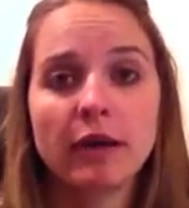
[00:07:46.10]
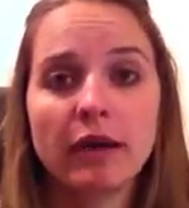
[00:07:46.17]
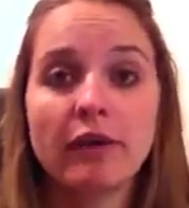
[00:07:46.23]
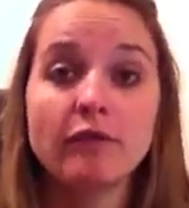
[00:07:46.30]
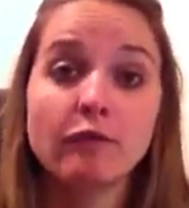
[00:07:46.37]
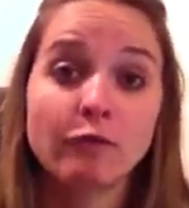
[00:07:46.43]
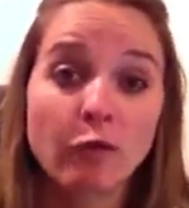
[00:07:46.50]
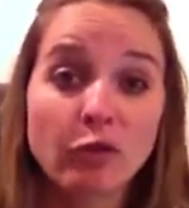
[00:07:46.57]

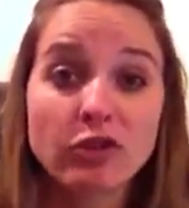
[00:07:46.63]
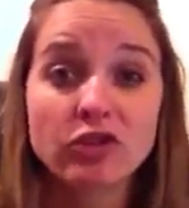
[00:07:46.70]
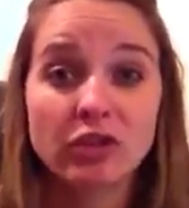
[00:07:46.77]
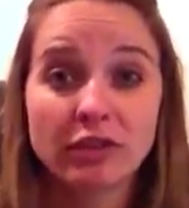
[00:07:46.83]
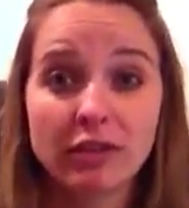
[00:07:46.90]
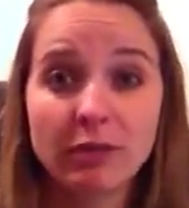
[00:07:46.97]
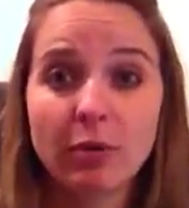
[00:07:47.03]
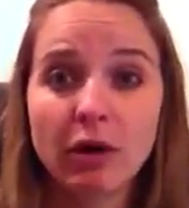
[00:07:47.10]

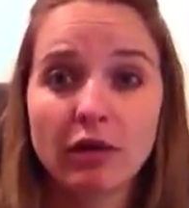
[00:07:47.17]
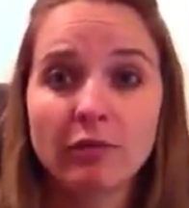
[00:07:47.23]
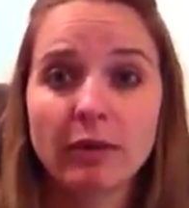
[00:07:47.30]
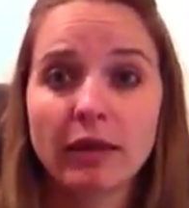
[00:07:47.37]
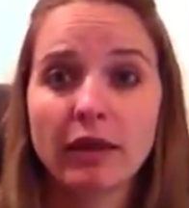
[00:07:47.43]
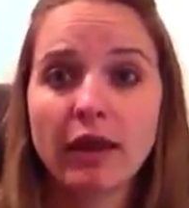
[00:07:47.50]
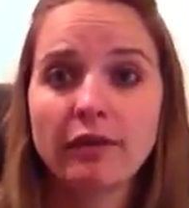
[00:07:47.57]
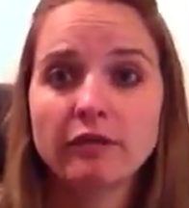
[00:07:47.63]
unfortunately part of
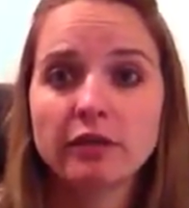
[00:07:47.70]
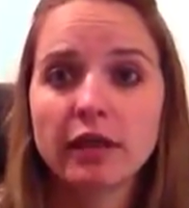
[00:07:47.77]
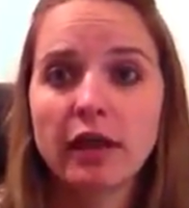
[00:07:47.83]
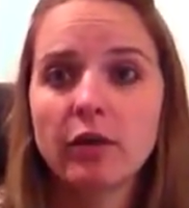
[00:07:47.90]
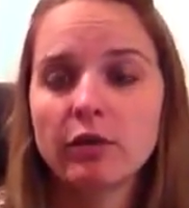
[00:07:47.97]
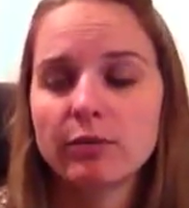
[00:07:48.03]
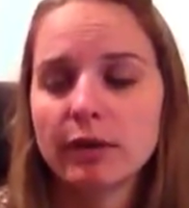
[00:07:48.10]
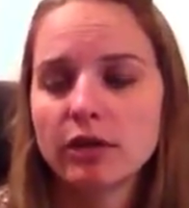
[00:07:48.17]
my
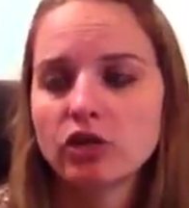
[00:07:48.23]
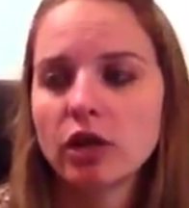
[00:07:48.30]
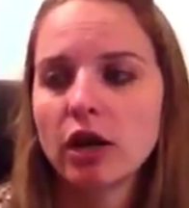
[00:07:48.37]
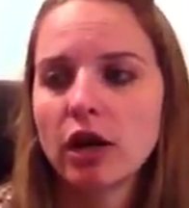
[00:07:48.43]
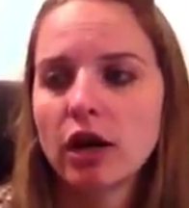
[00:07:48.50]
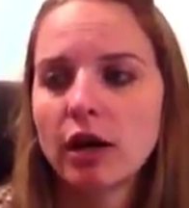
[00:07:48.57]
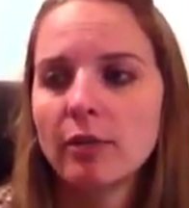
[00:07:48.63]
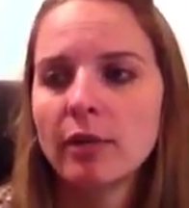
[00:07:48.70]
lifestyle with my
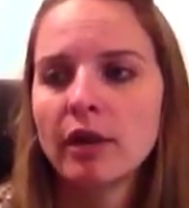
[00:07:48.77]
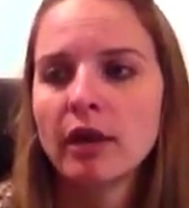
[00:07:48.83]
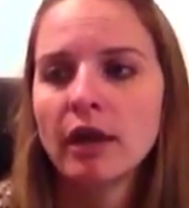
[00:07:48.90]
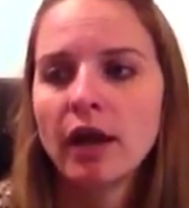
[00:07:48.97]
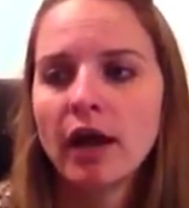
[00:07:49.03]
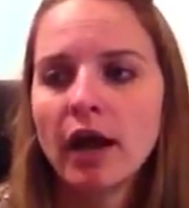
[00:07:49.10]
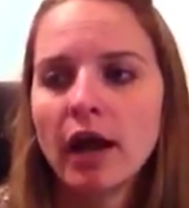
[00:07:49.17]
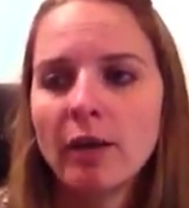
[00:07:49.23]
job.
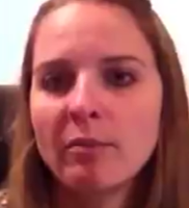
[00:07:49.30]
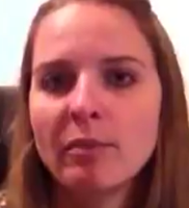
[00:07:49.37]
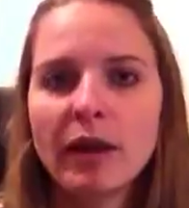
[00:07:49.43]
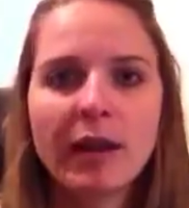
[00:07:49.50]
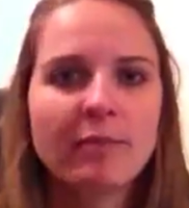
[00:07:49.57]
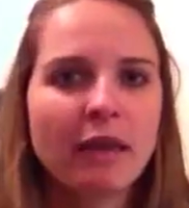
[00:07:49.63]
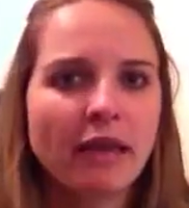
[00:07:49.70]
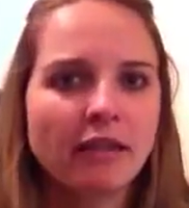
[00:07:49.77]
But
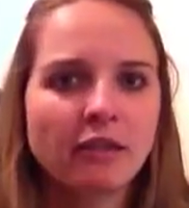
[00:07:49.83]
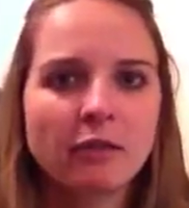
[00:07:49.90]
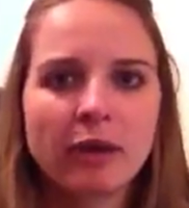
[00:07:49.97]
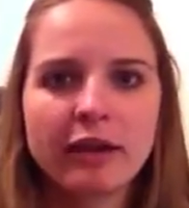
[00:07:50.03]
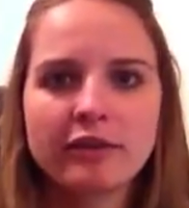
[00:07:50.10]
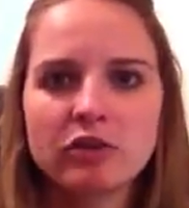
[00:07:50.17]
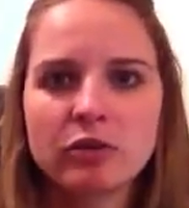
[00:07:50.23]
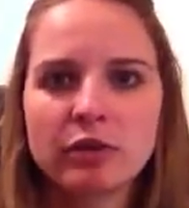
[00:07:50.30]
I make the
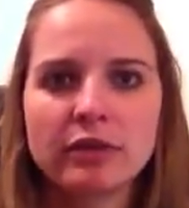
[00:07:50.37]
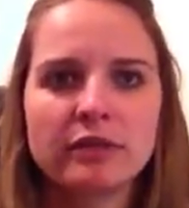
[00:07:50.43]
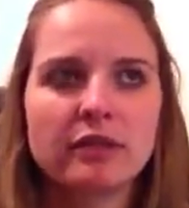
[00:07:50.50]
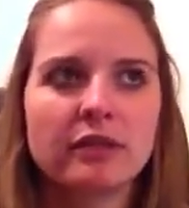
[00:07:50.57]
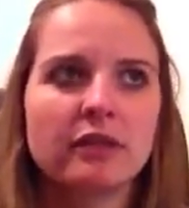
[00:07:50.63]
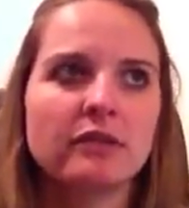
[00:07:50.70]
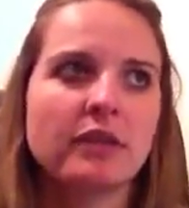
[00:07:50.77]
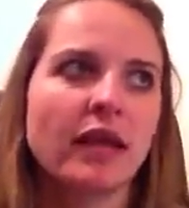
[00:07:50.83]
right
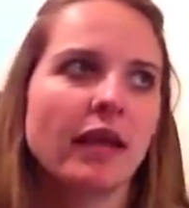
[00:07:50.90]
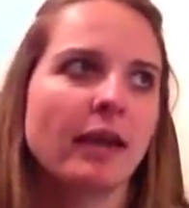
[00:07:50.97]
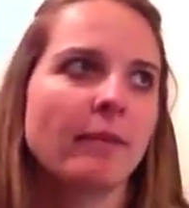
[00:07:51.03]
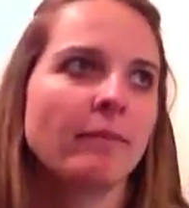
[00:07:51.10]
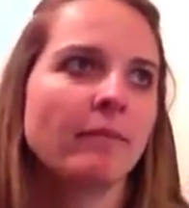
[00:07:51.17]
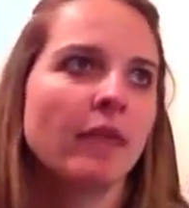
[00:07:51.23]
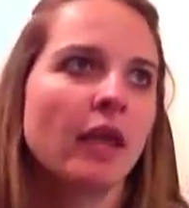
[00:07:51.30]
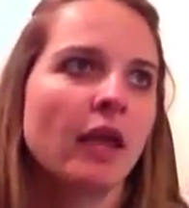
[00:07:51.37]
choices, and
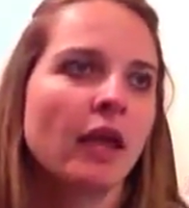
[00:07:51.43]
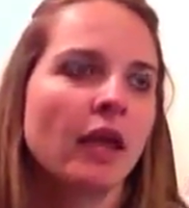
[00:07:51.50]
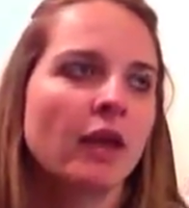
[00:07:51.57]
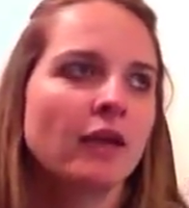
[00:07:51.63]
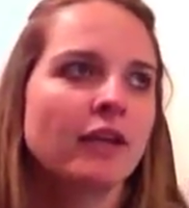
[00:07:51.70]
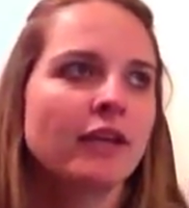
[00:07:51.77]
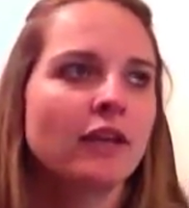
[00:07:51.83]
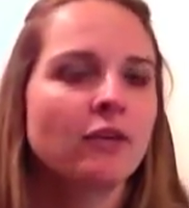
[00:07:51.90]
I'm,
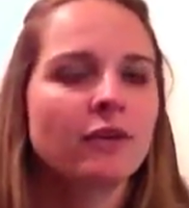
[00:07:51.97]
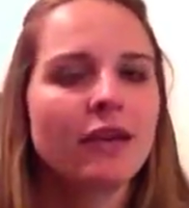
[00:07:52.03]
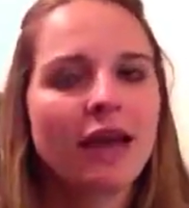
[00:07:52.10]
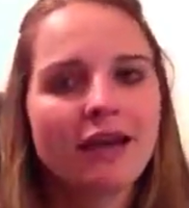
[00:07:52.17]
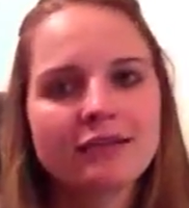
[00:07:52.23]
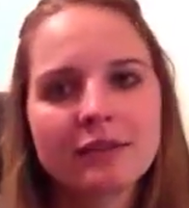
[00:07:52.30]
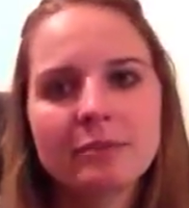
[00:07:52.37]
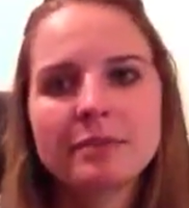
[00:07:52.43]
you know,
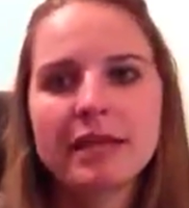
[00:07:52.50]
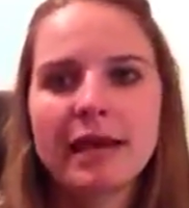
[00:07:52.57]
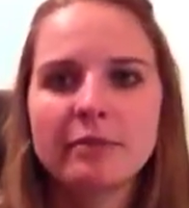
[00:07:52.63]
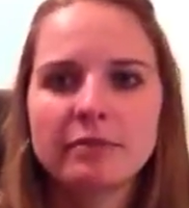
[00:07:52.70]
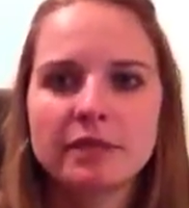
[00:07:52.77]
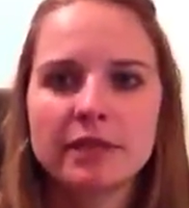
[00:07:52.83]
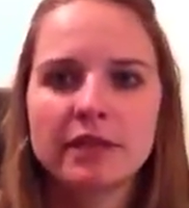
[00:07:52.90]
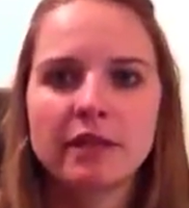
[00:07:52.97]
yes, I'm
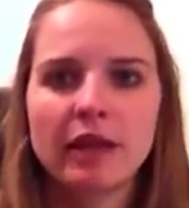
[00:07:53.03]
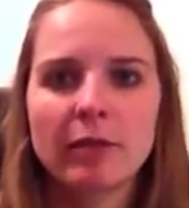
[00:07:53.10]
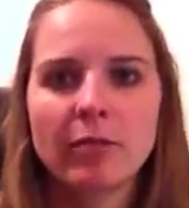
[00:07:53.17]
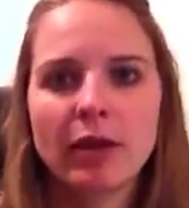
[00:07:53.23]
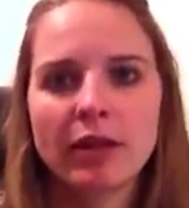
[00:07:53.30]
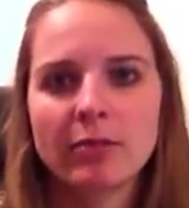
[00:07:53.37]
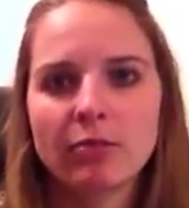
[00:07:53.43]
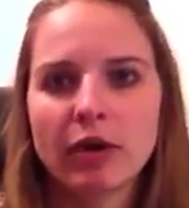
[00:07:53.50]
tempted, like,
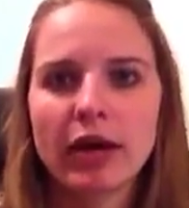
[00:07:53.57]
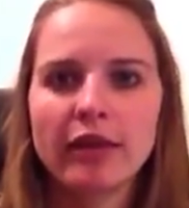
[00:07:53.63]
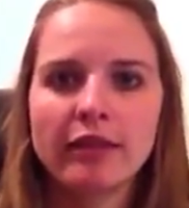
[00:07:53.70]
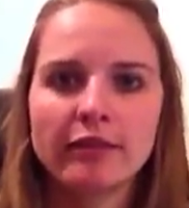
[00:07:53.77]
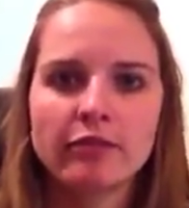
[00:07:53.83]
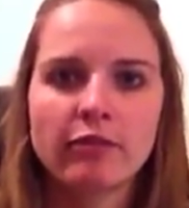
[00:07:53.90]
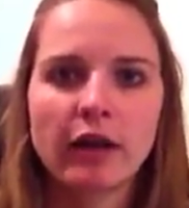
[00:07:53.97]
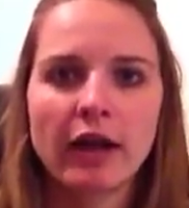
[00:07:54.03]
by the bread and
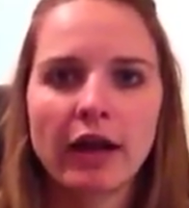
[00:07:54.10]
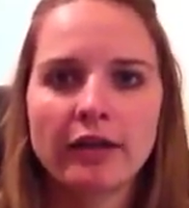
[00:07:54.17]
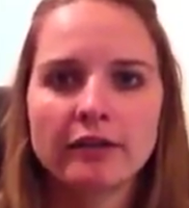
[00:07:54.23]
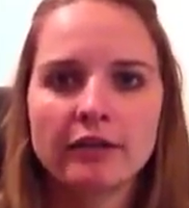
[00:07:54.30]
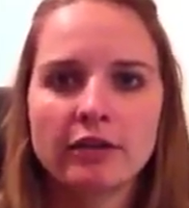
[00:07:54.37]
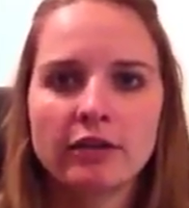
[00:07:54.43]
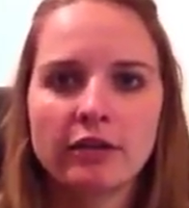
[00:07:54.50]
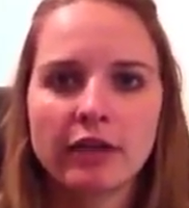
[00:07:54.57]
the fries
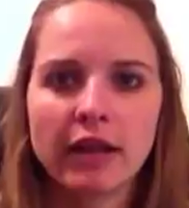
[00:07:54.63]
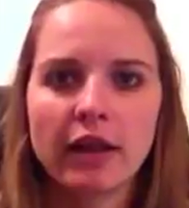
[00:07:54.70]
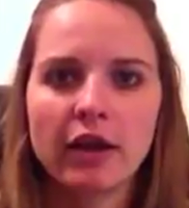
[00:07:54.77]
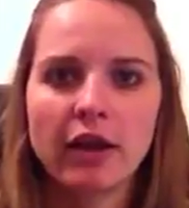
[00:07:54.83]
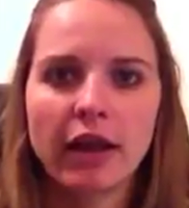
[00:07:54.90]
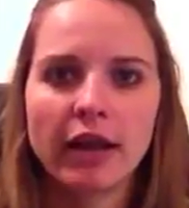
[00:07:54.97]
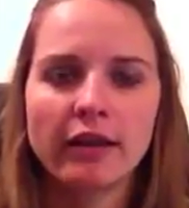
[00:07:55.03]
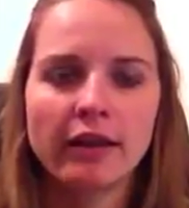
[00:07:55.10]
here and there,
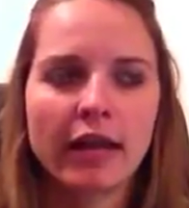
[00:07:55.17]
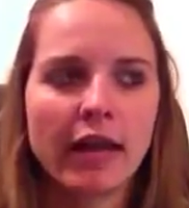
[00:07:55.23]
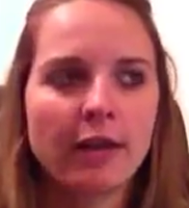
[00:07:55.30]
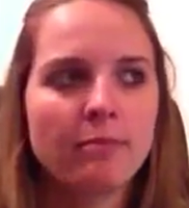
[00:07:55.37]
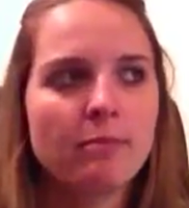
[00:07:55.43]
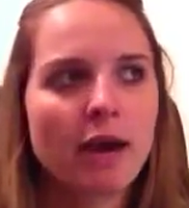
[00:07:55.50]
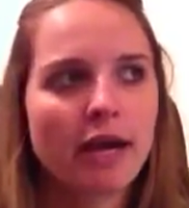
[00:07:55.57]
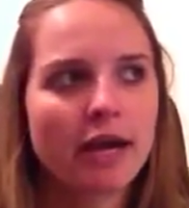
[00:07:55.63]

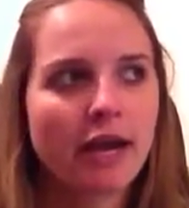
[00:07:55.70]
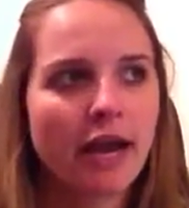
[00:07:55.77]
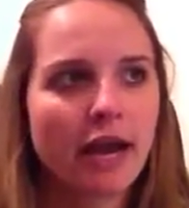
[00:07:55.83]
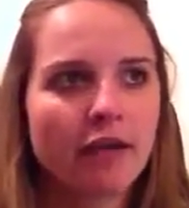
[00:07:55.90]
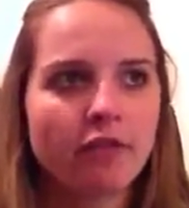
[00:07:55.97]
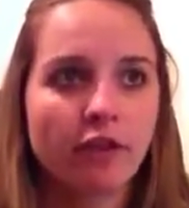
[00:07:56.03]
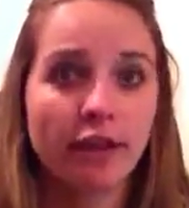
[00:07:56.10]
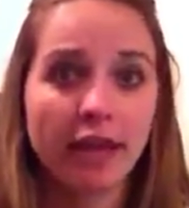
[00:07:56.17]
and might I
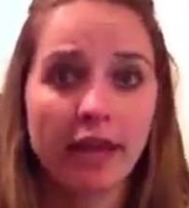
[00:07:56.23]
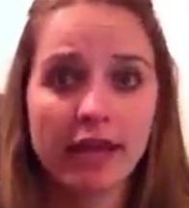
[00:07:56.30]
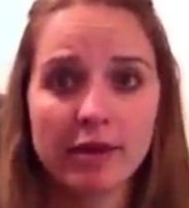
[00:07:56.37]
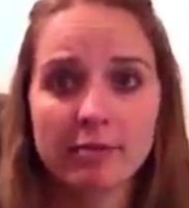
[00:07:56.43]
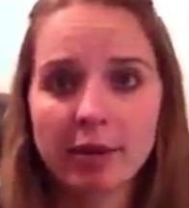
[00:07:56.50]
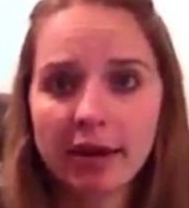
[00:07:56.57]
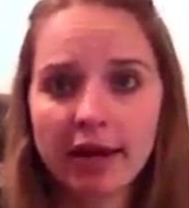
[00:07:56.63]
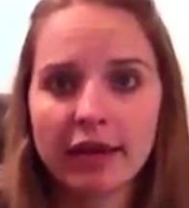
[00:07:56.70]
have, like, a
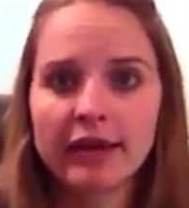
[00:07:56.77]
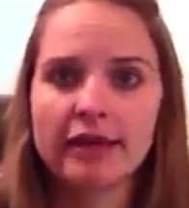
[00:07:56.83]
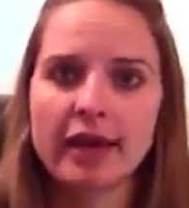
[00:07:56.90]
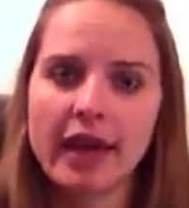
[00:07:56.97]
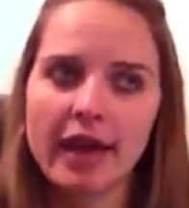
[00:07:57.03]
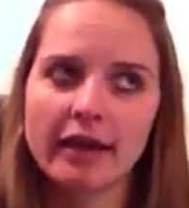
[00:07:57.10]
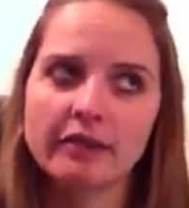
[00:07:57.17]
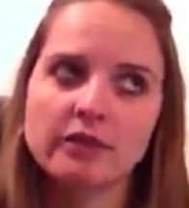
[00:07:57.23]
bite?
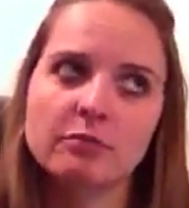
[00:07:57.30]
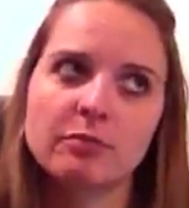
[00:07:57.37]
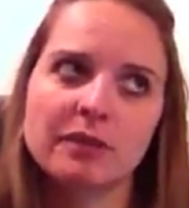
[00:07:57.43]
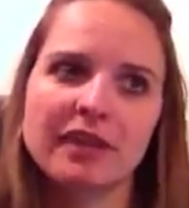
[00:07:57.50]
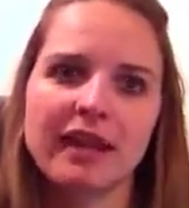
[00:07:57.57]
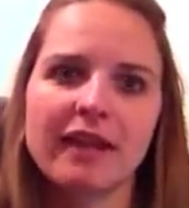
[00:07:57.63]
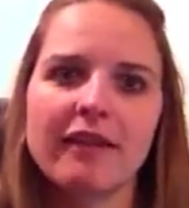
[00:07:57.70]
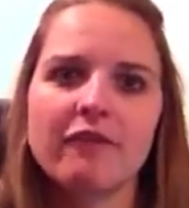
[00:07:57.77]
Yes. But
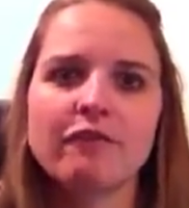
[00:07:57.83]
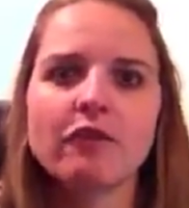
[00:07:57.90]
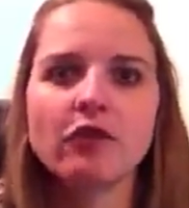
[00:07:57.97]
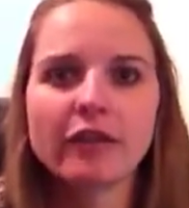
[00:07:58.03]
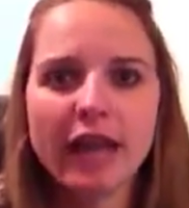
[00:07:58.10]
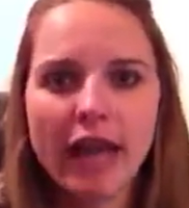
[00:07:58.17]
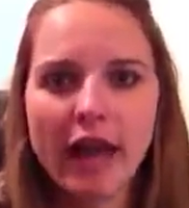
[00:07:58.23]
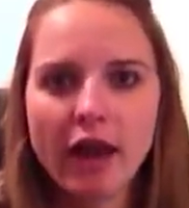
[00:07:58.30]
that, for
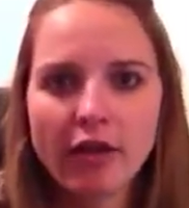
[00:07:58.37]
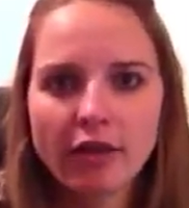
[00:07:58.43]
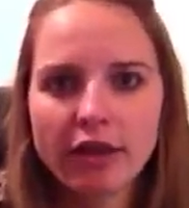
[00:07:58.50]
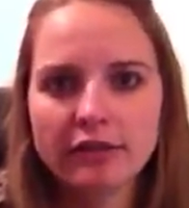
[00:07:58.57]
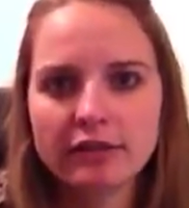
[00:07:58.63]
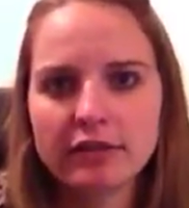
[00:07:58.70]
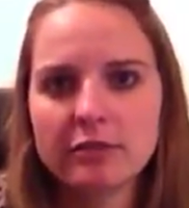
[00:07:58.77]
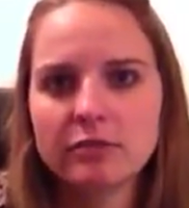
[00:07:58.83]
now,
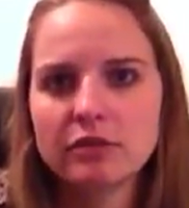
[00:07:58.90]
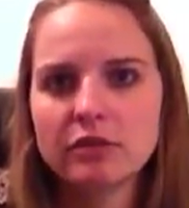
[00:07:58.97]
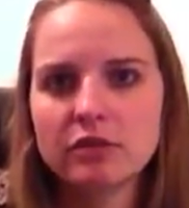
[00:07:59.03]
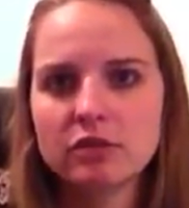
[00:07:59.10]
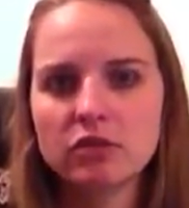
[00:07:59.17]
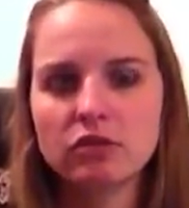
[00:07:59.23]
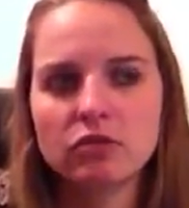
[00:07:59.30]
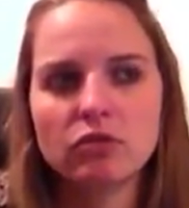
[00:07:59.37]
that seems
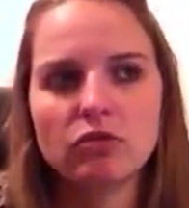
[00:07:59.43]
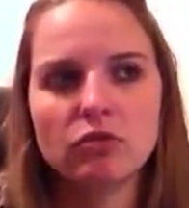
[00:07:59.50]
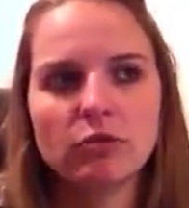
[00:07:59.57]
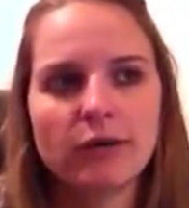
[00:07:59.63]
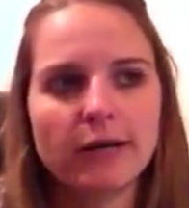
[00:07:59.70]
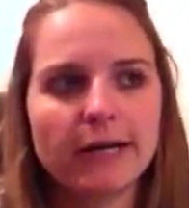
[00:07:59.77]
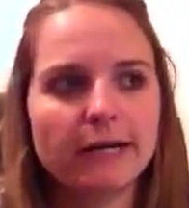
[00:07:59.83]
to,